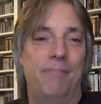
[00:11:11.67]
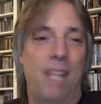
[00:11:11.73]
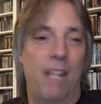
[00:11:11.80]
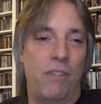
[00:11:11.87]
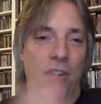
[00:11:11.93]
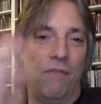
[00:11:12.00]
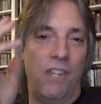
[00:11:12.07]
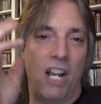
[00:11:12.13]

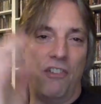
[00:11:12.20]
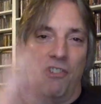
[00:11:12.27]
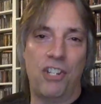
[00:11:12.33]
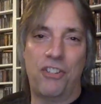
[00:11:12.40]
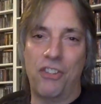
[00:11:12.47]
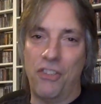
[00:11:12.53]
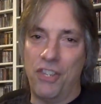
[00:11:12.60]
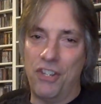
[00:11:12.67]
after you've
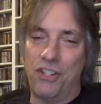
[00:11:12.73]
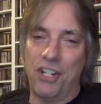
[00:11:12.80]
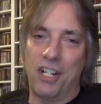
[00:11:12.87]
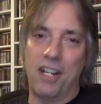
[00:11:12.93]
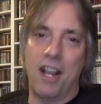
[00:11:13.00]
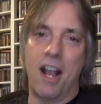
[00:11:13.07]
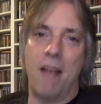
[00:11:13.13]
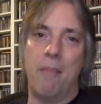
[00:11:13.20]
digested this
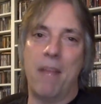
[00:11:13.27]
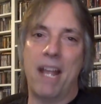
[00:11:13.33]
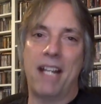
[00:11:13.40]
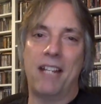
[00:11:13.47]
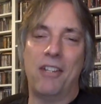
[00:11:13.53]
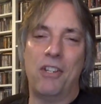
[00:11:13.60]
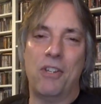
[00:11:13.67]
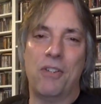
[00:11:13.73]
and gone back
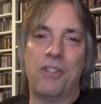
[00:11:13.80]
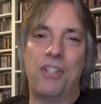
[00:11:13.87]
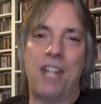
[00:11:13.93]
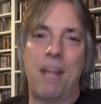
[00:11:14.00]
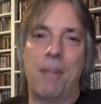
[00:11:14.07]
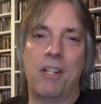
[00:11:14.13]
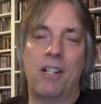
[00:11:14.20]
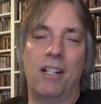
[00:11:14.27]
into your
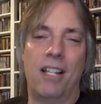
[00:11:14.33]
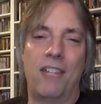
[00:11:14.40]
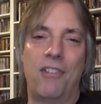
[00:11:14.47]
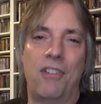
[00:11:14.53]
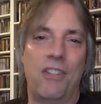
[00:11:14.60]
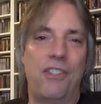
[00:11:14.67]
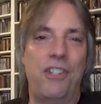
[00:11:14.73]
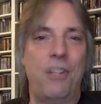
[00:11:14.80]
Sabbath
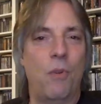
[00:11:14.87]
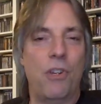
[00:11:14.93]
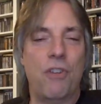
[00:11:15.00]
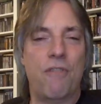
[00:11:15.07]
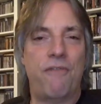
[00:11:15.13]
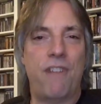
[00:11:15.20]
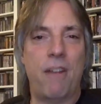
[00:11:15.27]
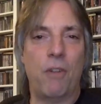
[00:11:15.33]
collection to see what
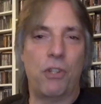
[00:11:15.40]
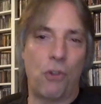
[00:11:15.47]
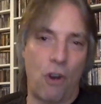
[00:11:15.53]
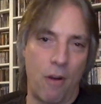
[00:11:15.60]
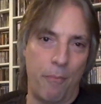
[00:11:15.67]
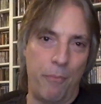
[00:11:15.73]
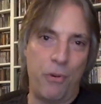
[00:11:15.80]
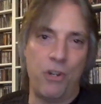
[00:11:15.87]
your favorites
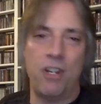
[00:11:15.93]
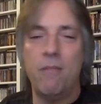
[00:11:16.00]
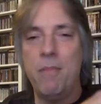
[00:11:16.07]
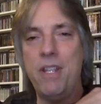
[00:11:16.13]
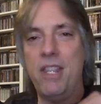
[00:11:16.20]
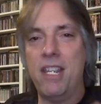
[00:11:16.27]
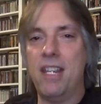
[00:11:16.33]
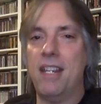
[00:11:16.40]
are and putting them
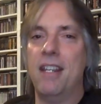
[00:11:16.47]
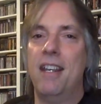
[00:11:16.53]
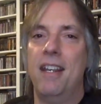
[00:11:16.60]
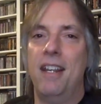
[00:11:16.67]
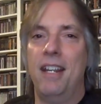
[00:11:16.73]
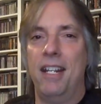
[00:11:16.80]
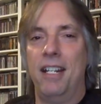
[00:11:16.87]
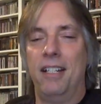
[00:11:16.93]
in the
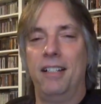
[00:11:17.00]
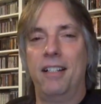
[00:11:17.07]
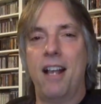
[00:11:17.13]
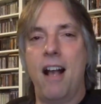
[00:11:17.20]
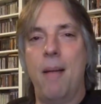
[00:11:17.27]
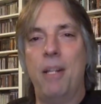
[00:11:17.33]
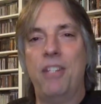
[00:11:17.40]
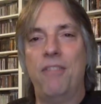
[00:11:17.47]

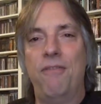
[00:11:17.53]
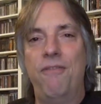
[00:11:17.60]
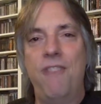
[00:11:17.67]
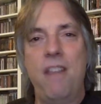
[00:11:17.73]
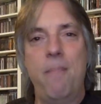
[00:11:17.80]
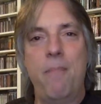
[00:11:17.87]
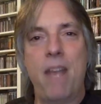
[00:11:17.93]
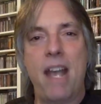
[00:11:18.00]
comments and
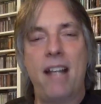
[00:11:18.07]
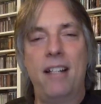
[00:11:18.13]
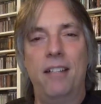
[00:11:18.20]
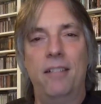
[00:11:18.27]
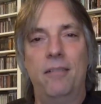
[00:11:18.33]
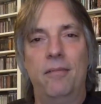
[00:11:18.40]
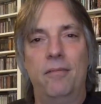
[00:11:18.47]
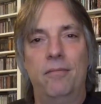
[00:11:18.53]
feedback,
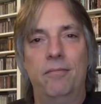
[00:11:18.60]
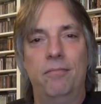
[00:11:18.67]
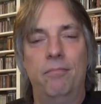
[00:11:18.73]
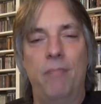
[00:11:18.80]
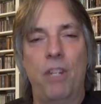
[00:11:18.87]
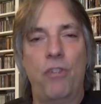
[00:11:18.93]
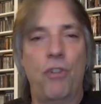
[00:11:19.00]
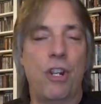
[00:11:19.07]

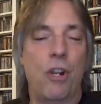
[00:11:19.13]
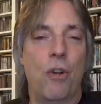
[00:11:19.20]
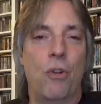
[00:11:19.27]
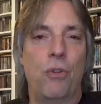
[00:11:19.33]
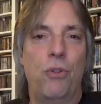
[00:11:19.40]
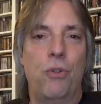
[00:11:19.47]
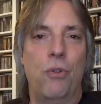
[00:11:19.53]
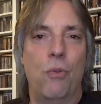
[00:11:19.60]
make sure you go
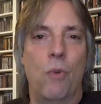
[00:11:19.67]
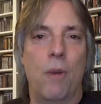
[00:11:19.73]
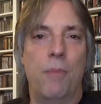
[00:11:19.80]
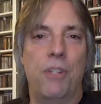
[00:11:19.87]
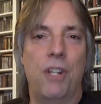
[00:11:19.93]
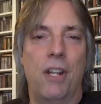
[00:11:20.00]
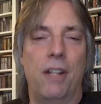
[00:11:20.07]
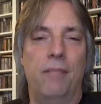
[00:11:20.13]
to the
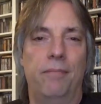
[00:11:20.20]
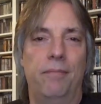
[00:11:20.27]
website